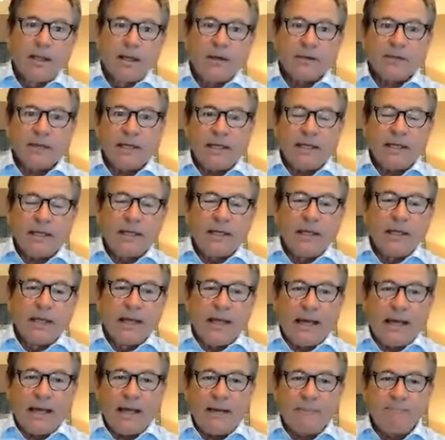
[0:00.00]
Okay,
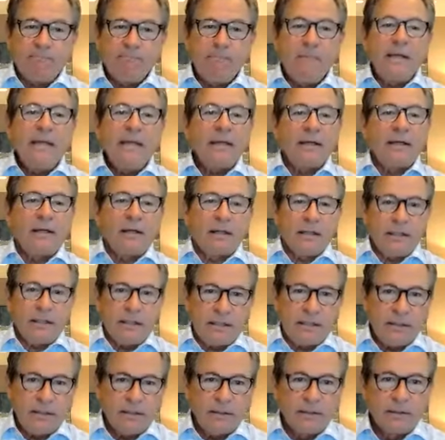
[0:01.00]
I
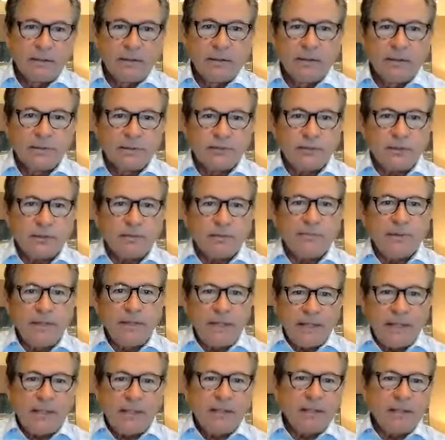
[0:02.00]
mentally
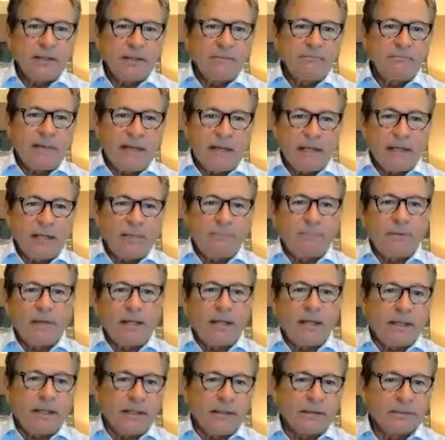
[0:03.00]
terminated my
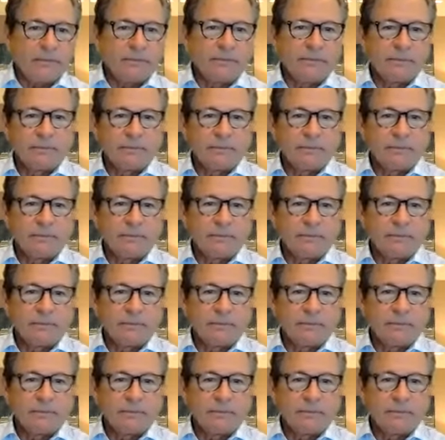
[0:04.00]
upline.